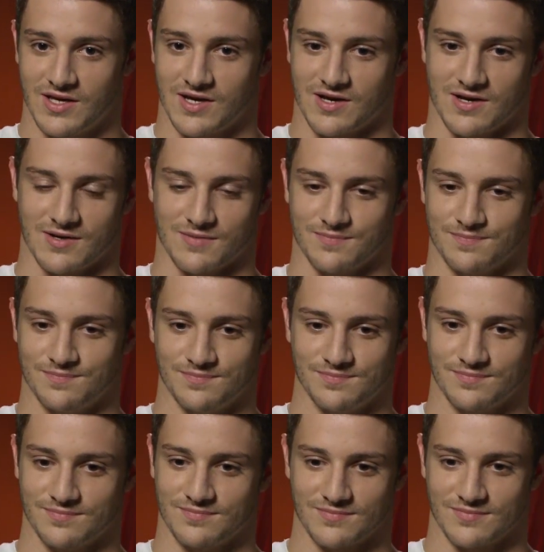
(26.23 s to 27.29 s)

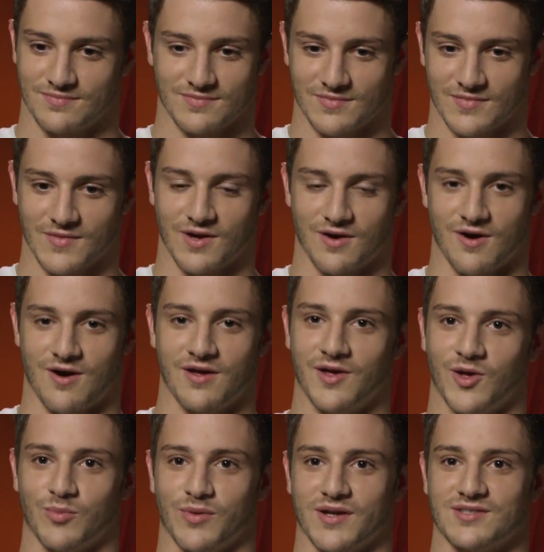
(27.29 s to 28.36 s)
all
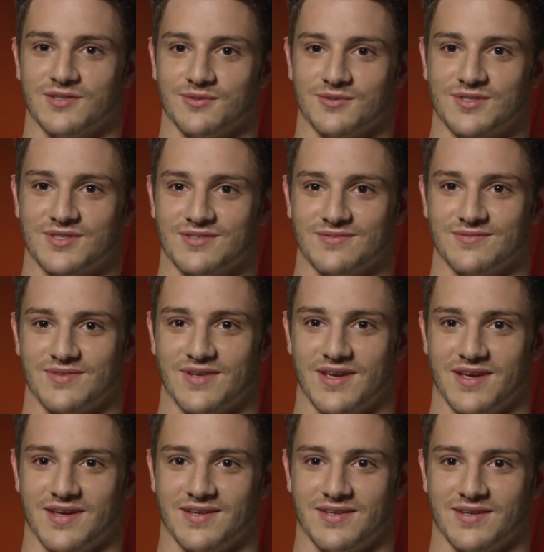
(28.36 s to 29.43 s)
hell breaks loose,
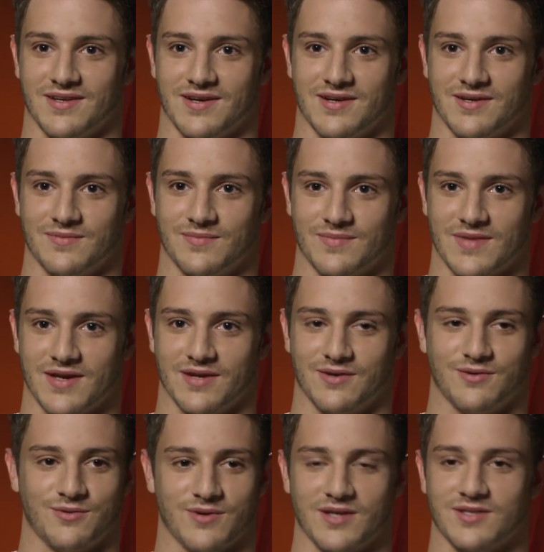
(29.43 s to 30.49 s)
and I
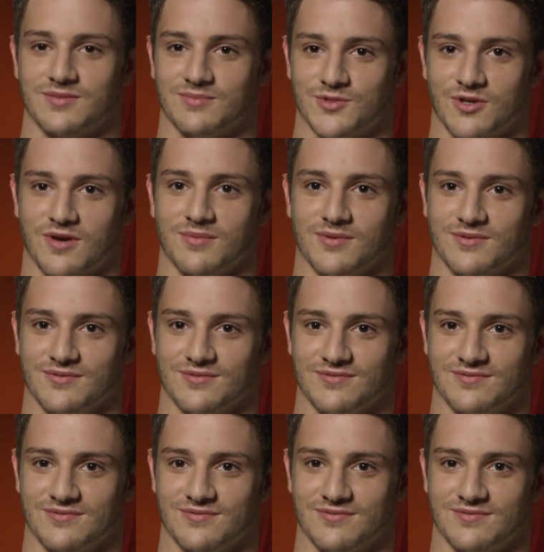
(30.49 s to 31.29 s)
create some trouble.